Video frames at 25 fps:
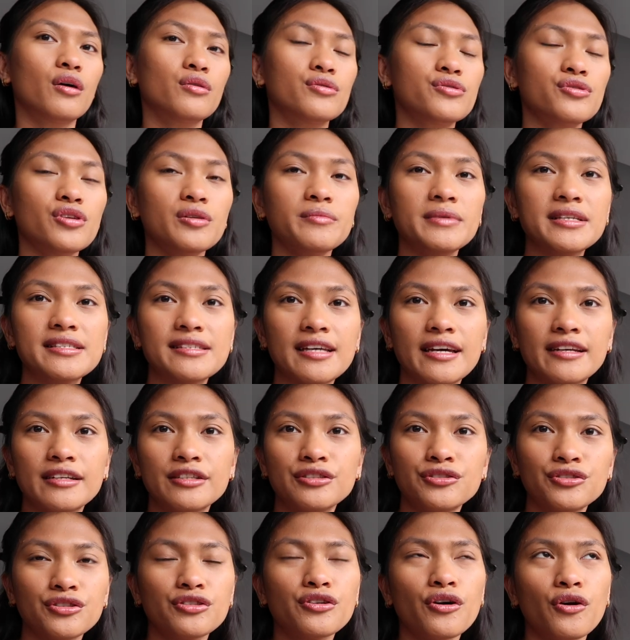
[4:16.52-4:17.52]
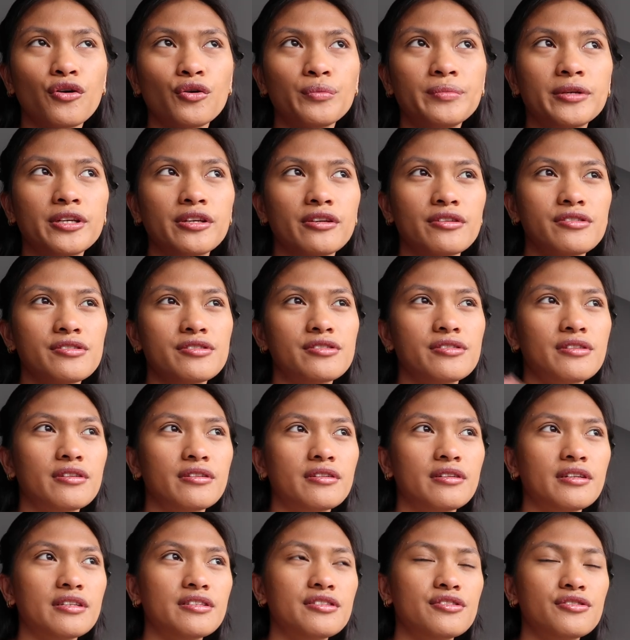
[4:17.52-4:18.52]
Also, I'm excited to go because
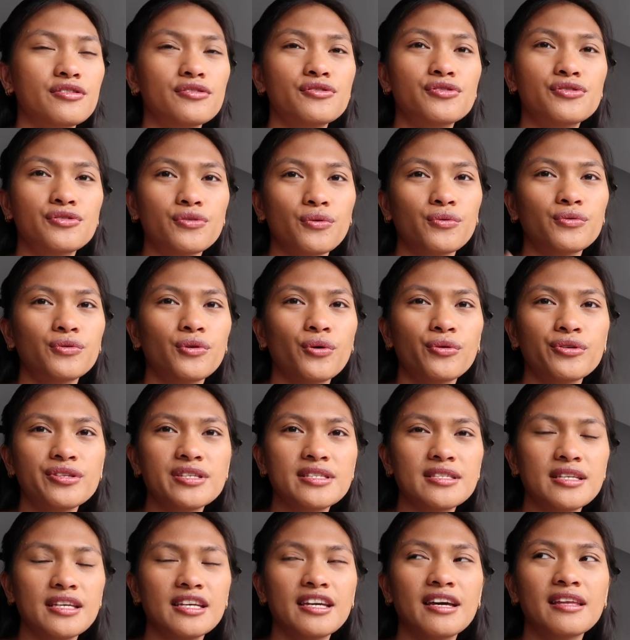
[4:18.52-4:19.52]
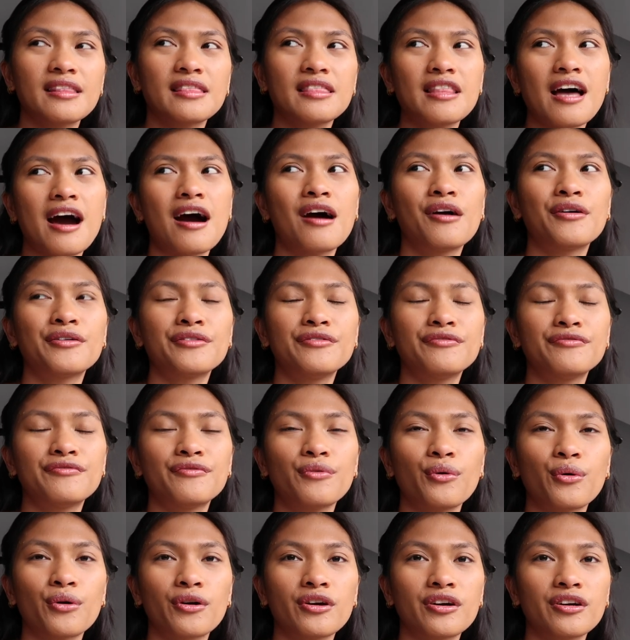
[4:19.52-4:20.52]
it's just so noisy and loud
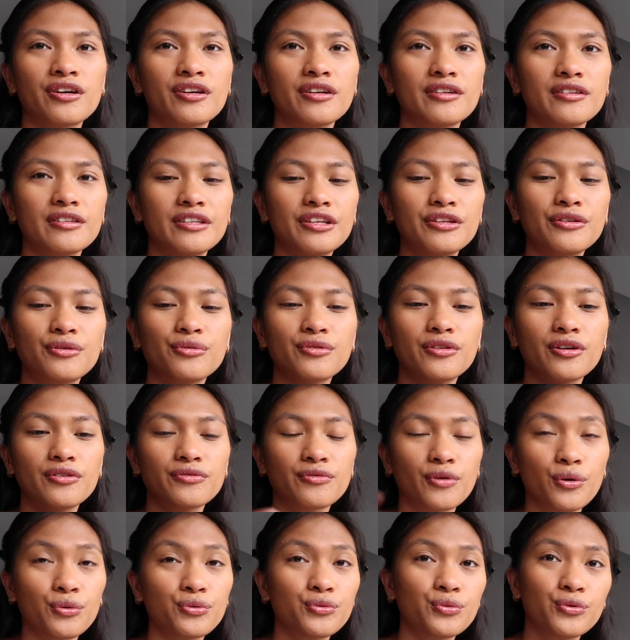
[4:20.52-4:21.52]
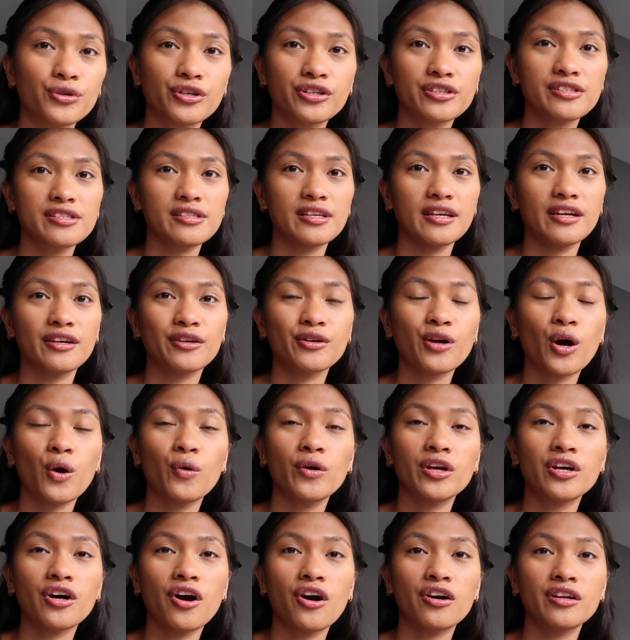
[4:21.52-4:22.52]
for, you know, the roadworks here
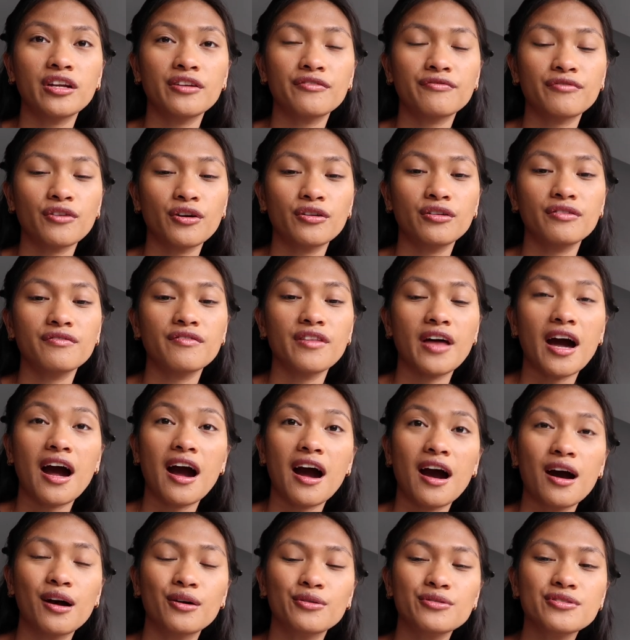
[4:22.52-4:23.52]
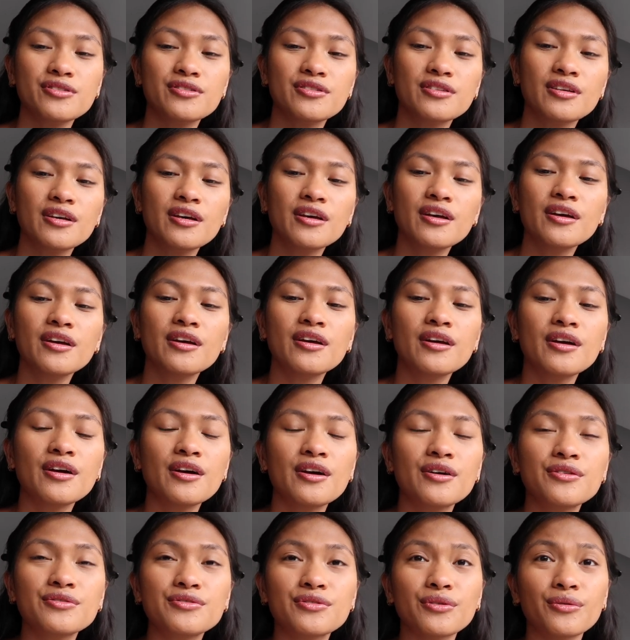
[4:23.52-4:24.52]
going on in front of the house.
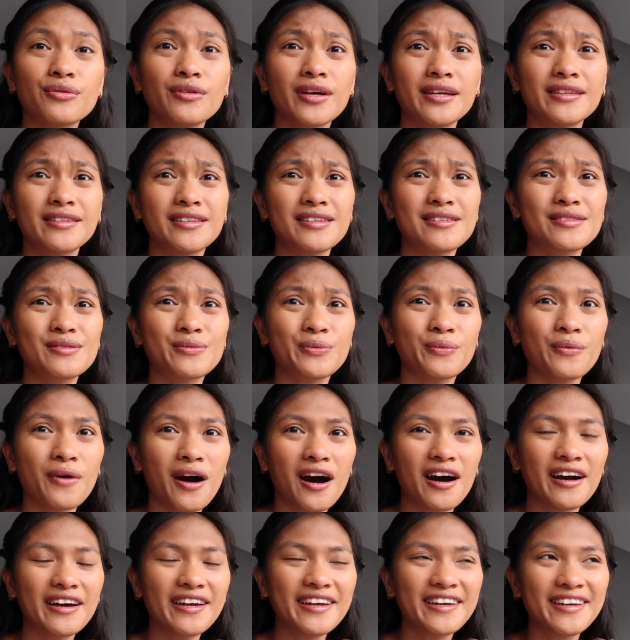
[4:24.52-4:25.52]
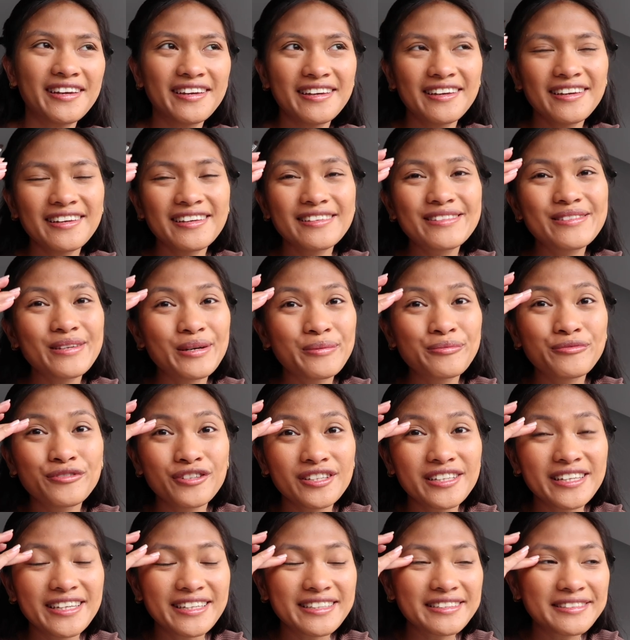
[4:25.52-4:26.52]
So that is why. So I'm
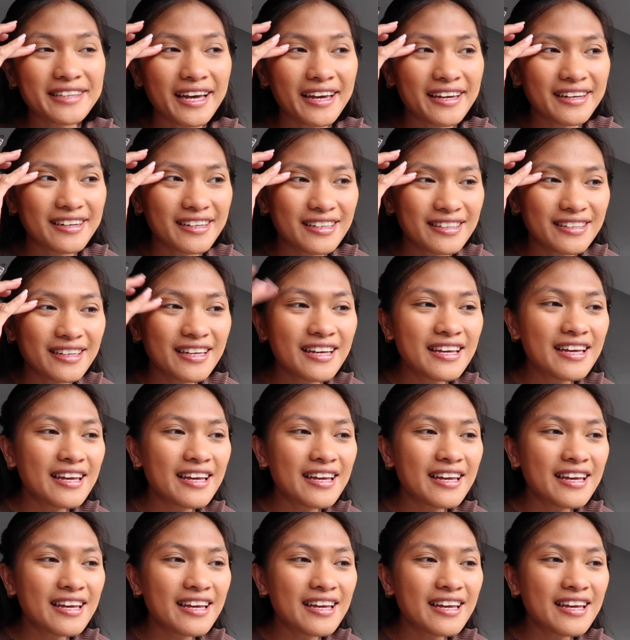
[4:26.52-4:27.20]
really excited.